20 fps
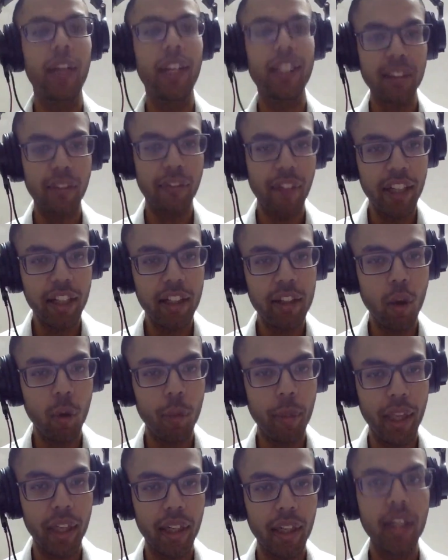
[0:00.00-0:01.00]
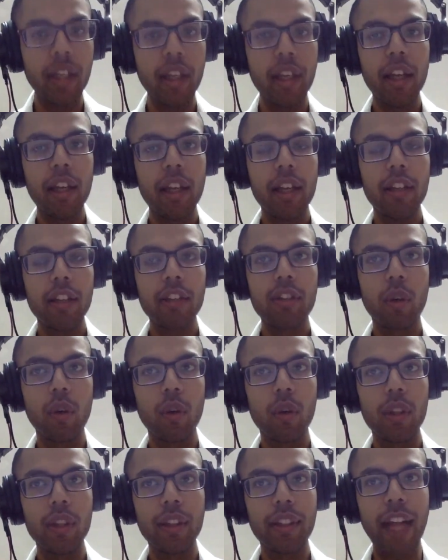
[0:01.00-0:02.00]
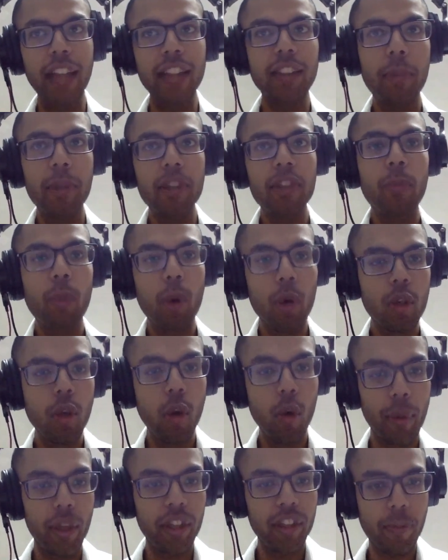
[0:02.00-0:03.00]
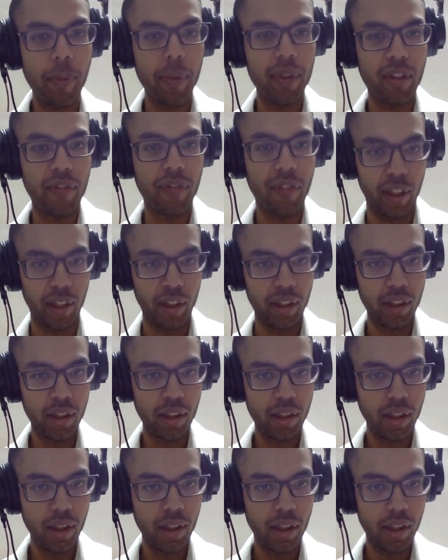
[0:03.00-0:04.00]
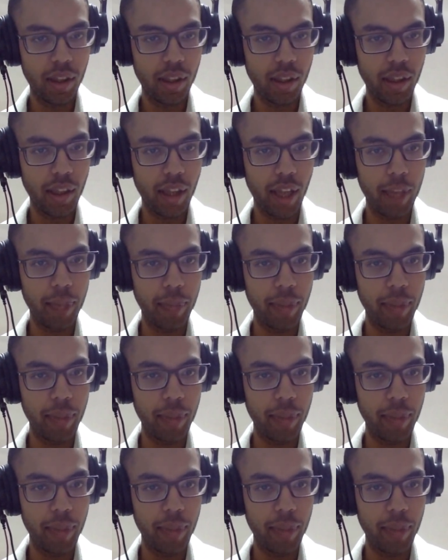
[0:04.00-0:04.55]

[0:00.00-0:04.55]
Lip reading: that's a very domain, so that's much more domain specific, I